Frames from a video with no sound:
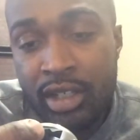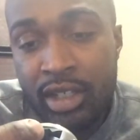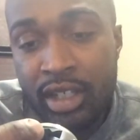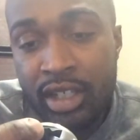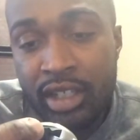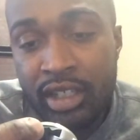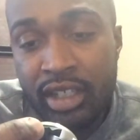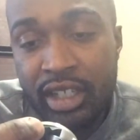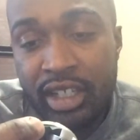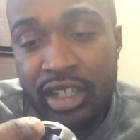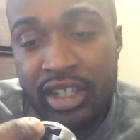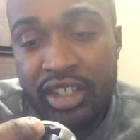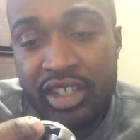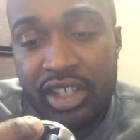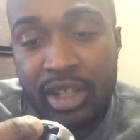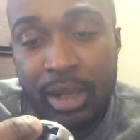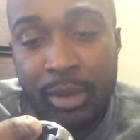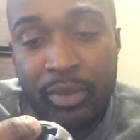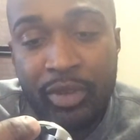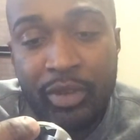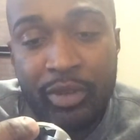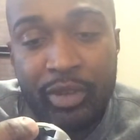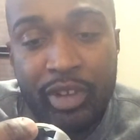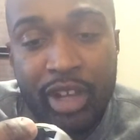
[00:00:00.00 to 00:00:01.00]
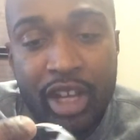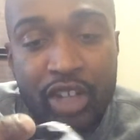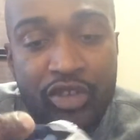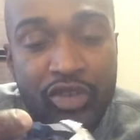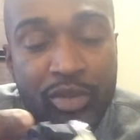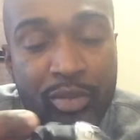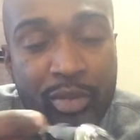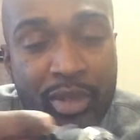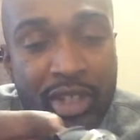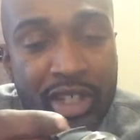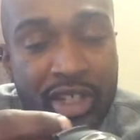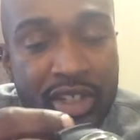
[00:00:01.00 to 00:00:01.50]
And then it's up
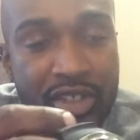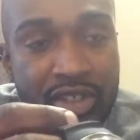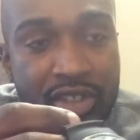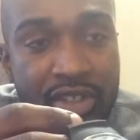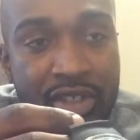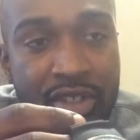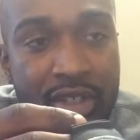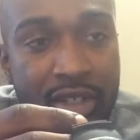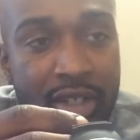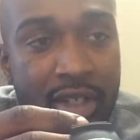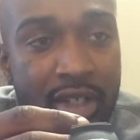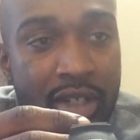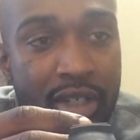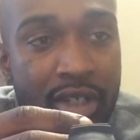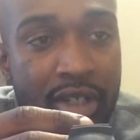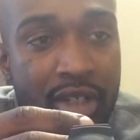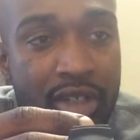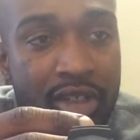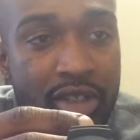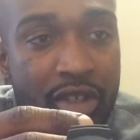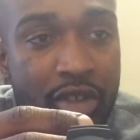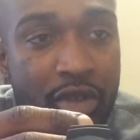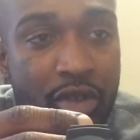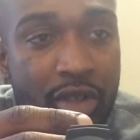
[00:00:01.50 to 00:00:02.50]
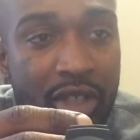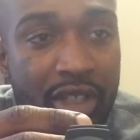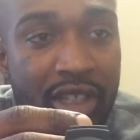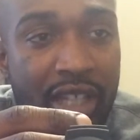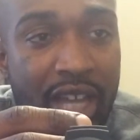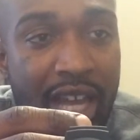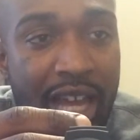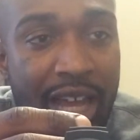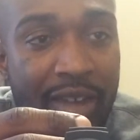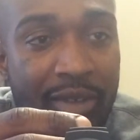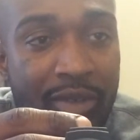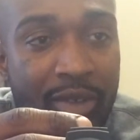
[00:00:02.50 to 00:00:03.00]
300 meters, so you could
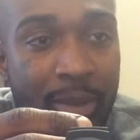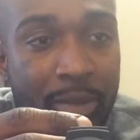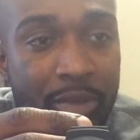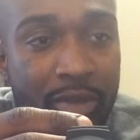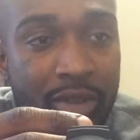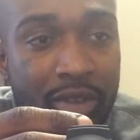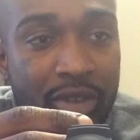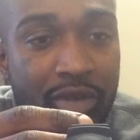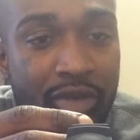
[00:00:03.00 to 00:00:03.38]
dive up to